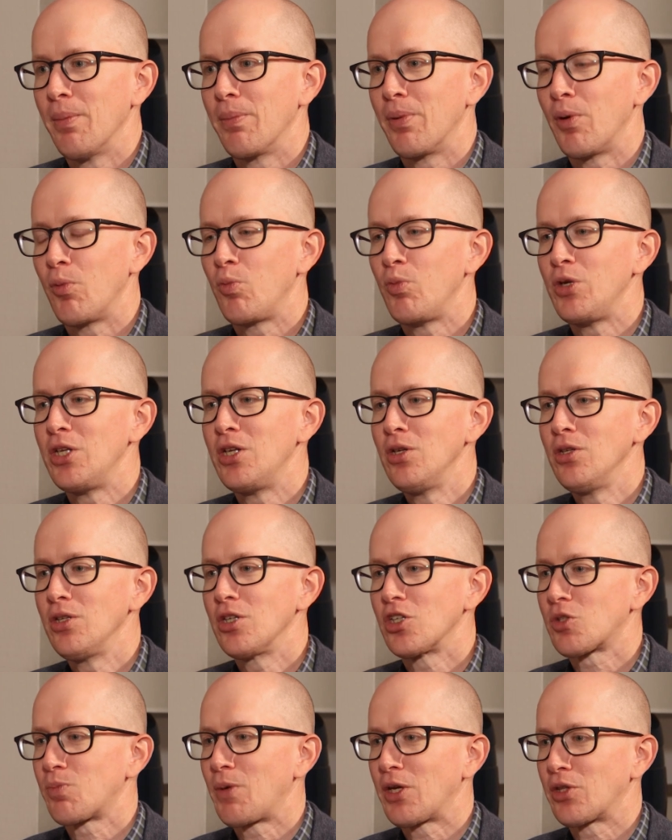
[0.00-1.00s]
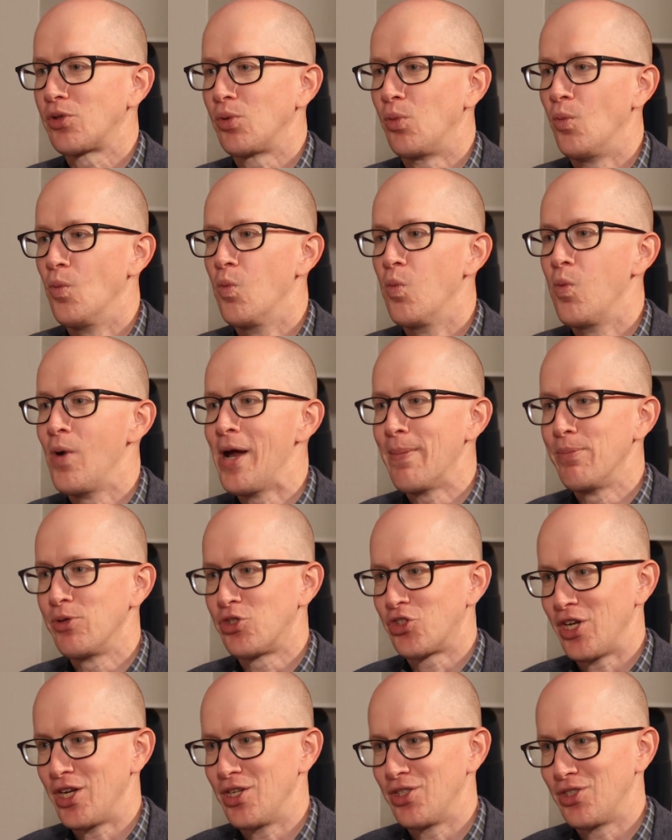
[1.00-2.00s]
but we didn't expect the
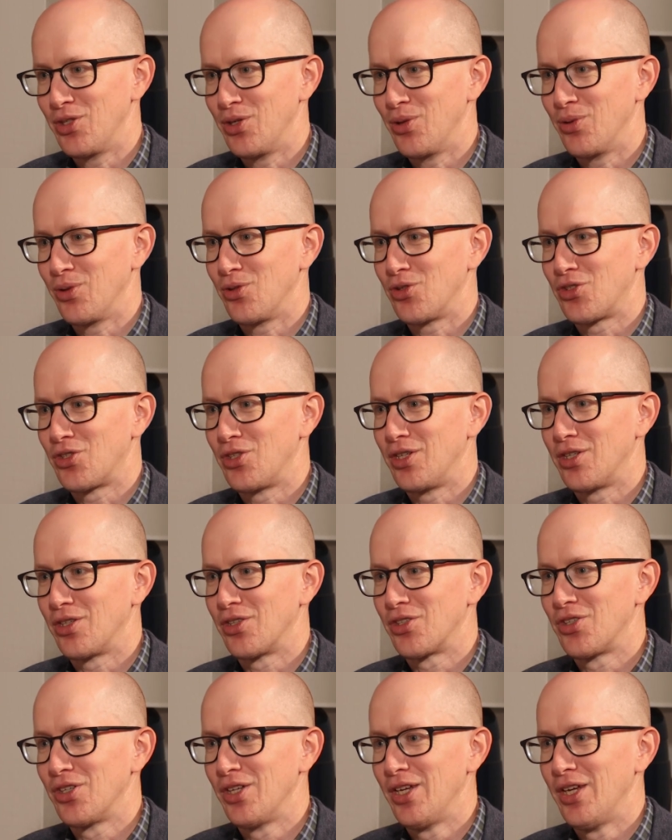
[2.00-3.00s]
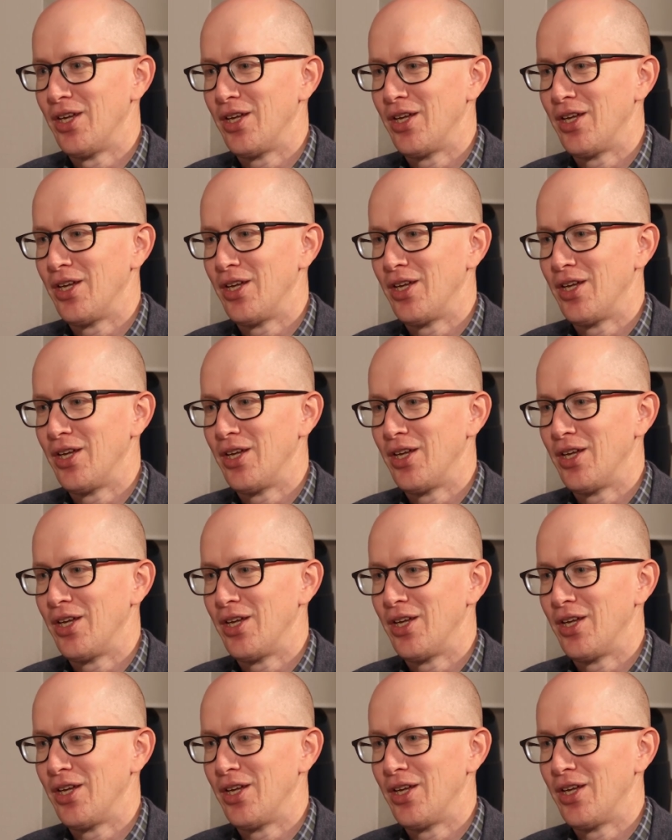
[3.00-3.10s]
website to know those things.